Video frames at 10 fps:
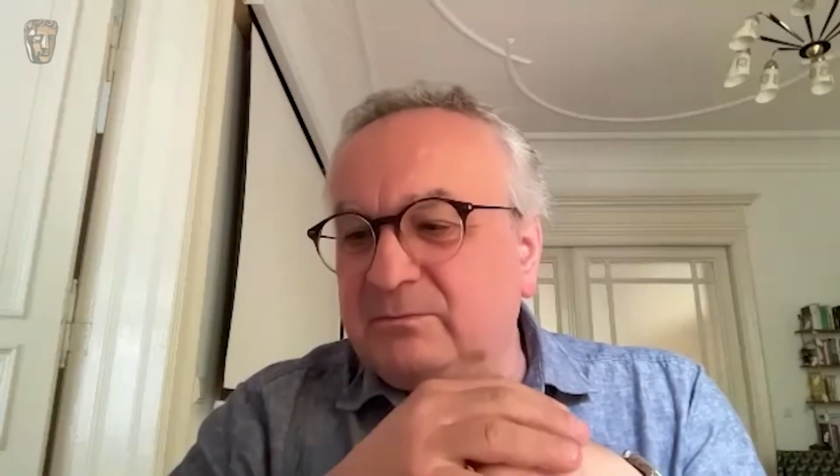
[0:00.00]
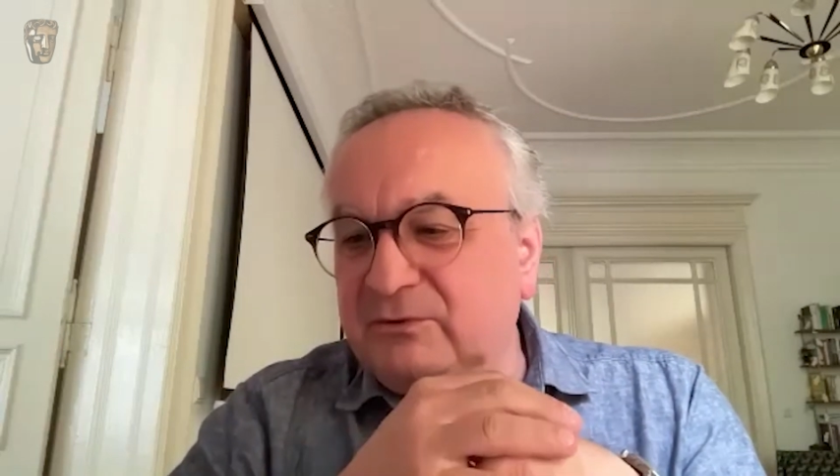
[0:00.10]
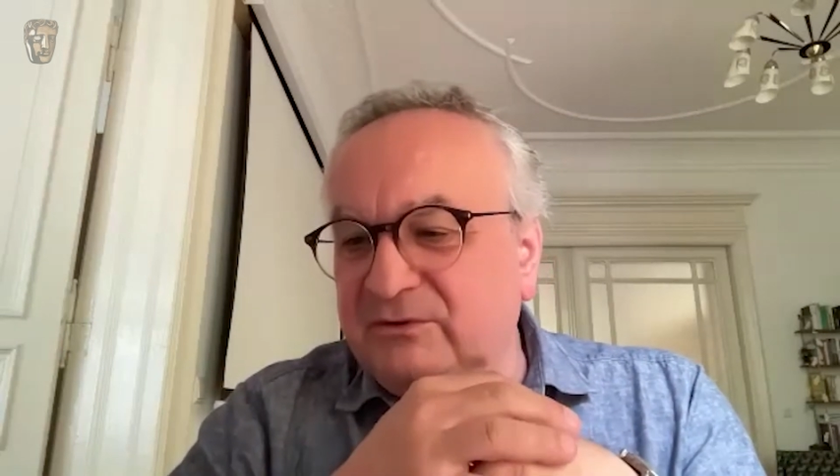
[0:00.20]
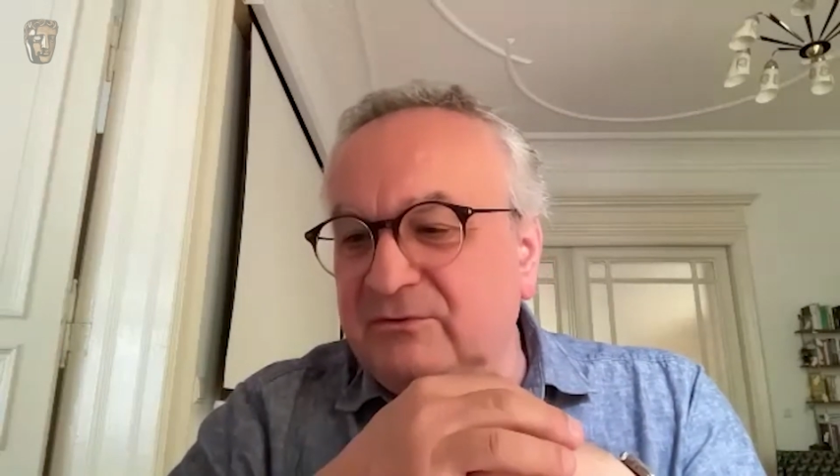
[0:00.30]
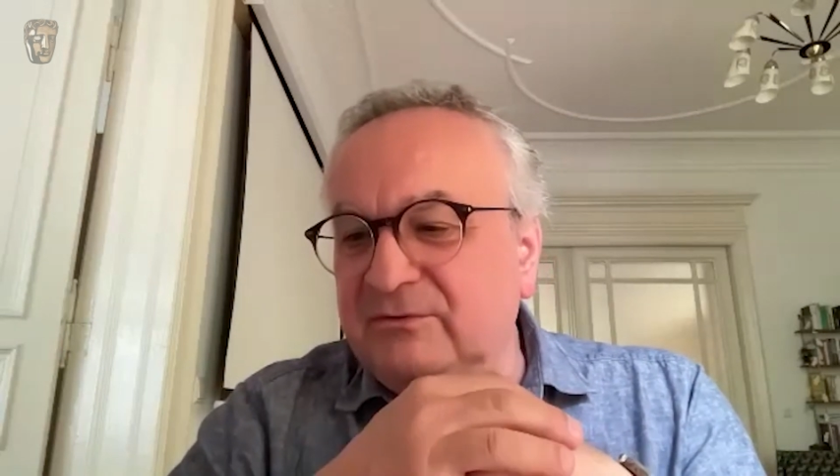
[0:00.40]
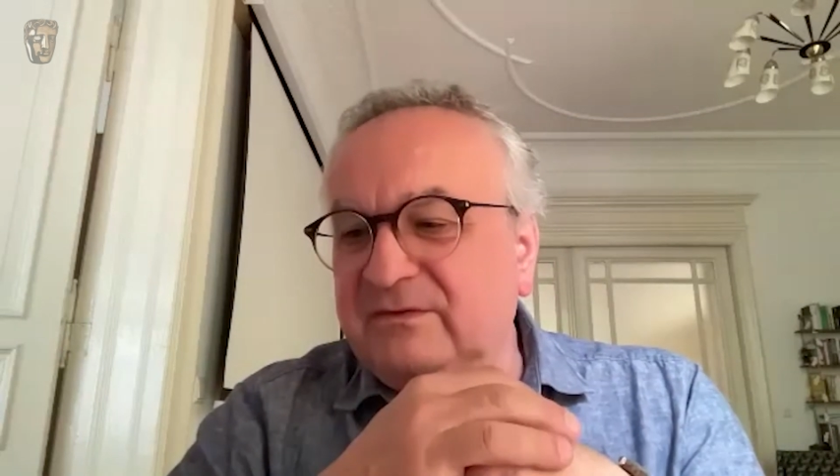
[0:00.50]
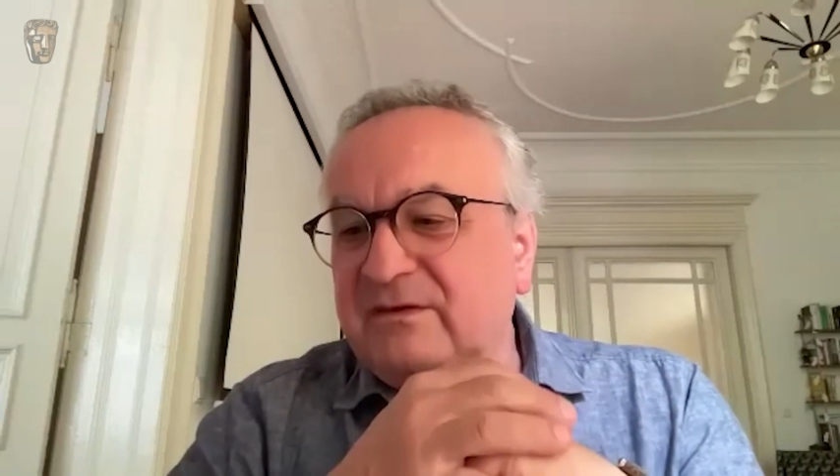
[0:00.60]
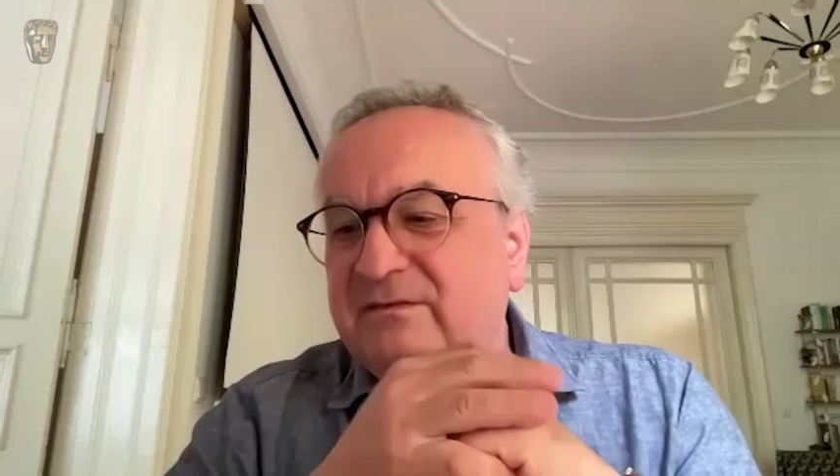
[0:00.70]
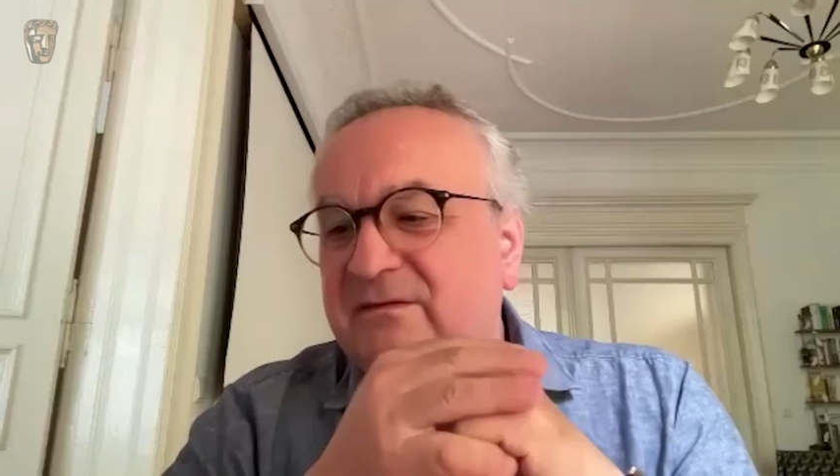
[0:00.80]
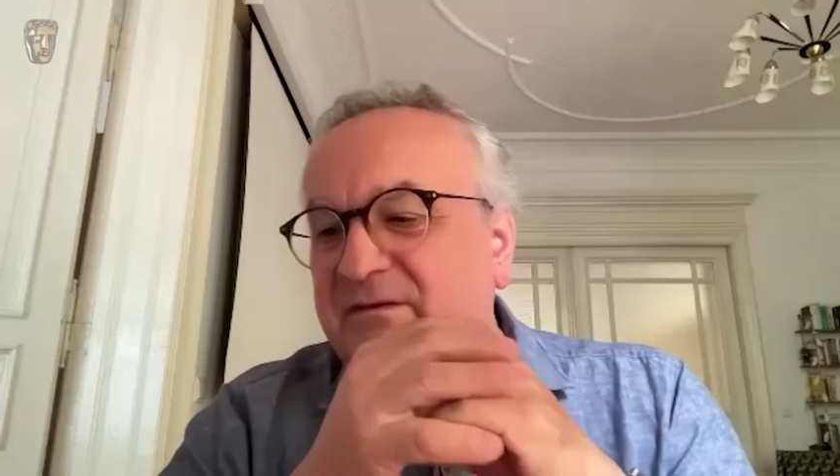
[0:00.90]

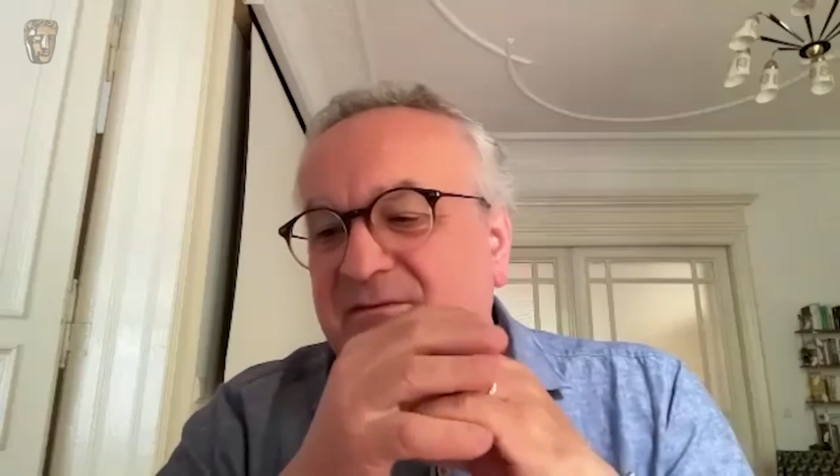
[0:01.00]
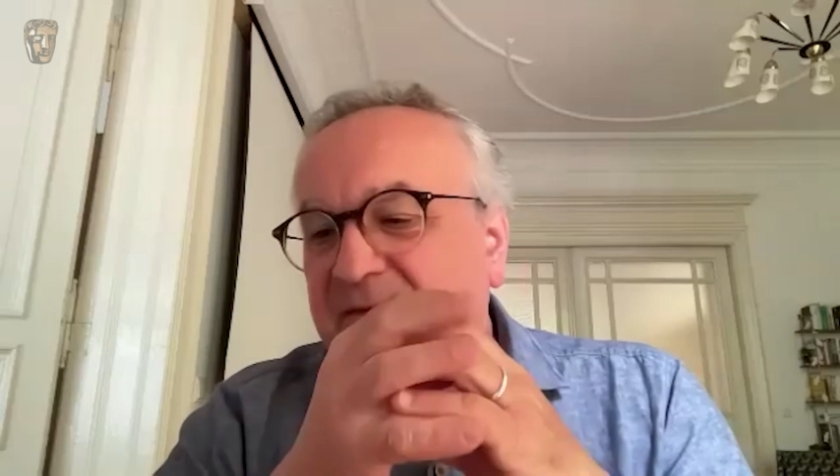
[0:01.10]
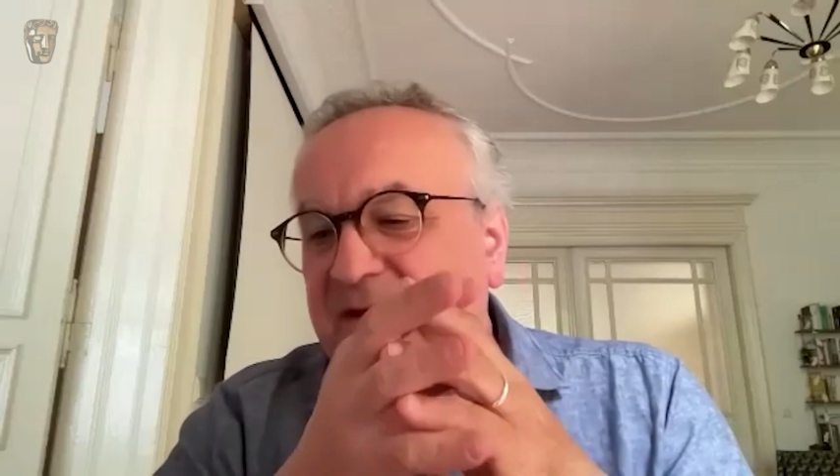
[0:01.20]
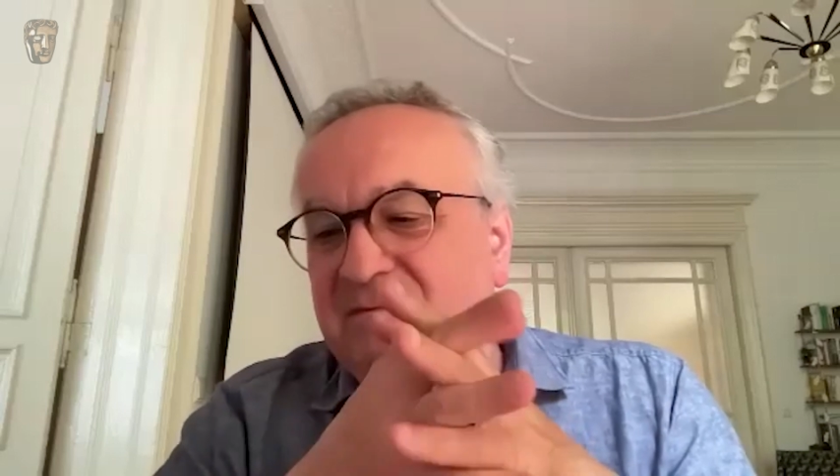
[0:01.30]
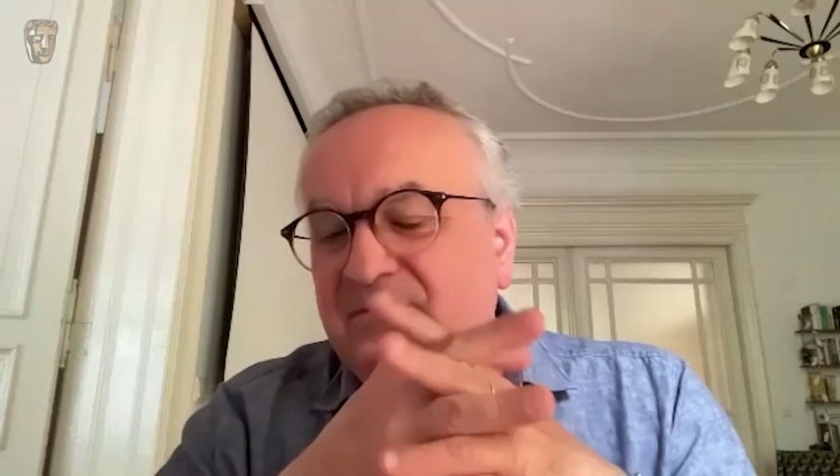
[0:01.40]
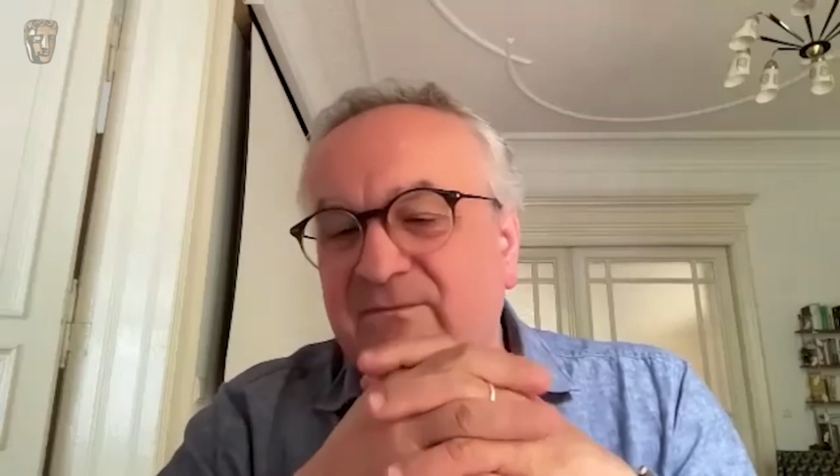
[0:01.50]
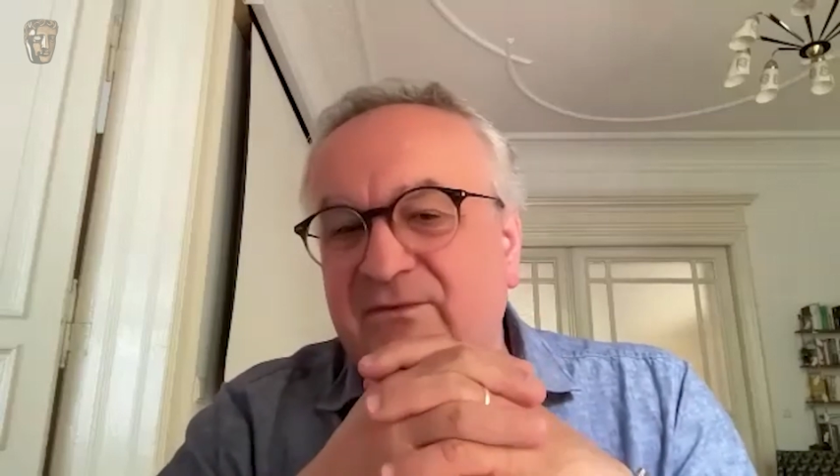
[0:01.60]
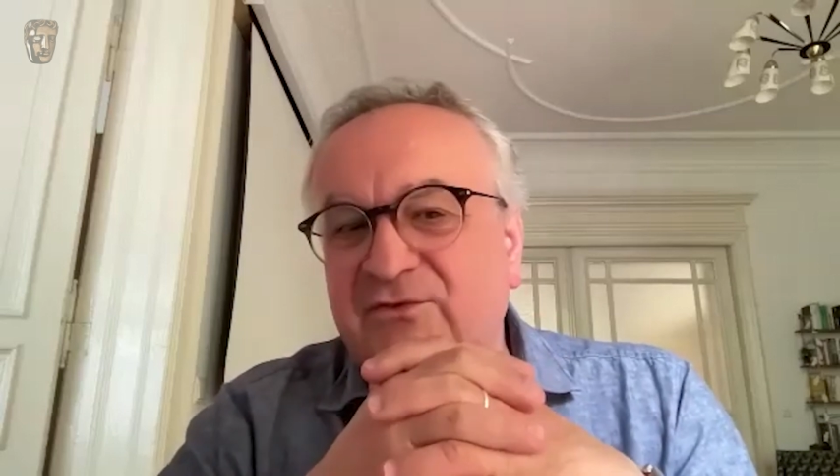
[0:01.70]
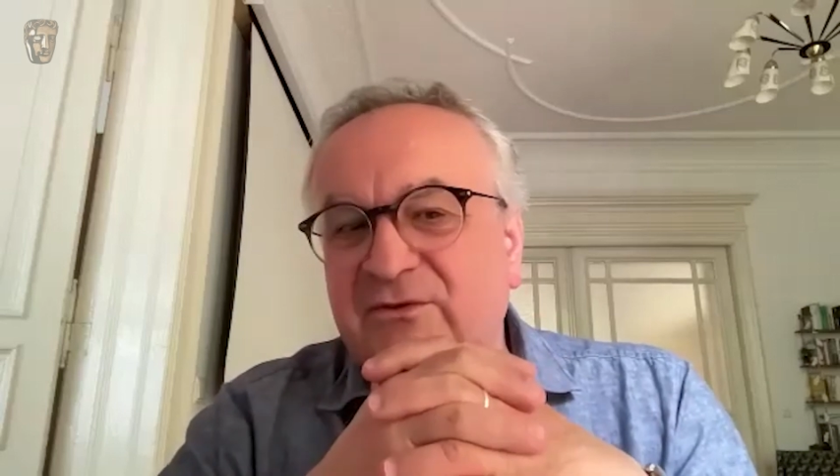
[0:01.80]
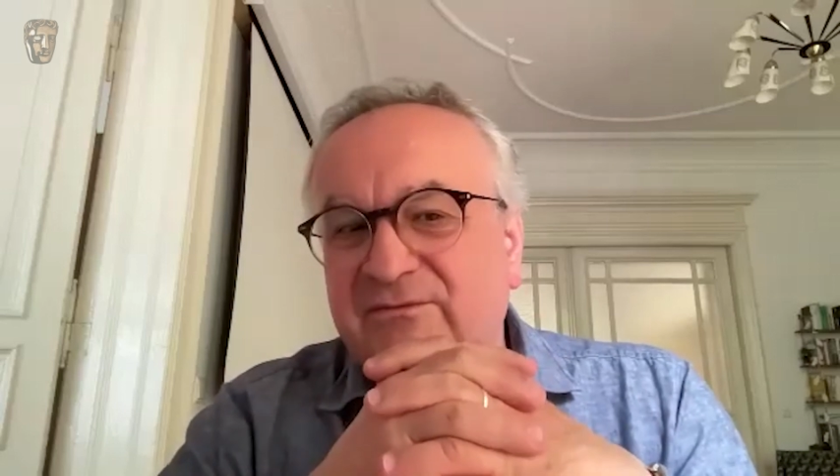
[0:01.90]
producers, and even visual